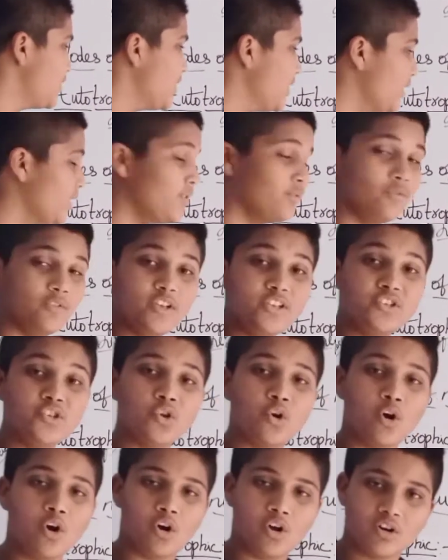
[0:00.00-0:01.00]
in which
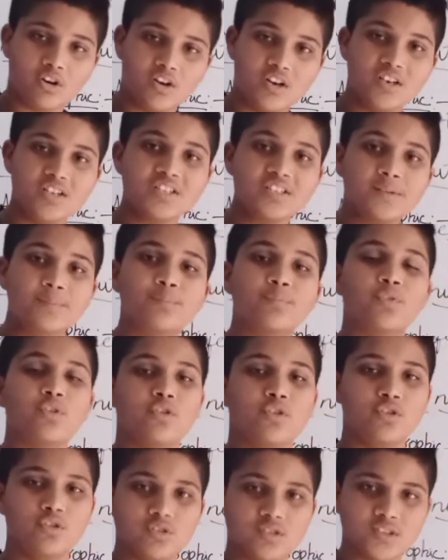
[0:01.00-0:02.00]
organism
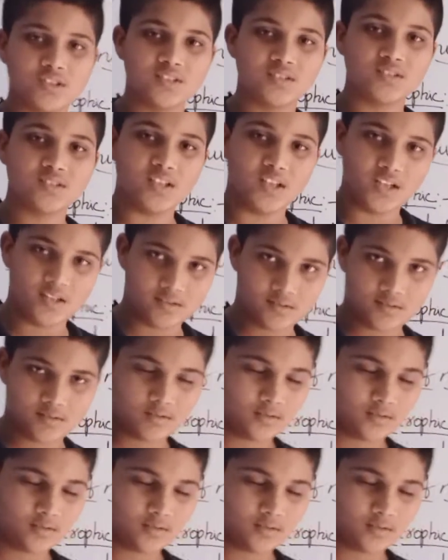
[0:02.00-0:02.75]
produces their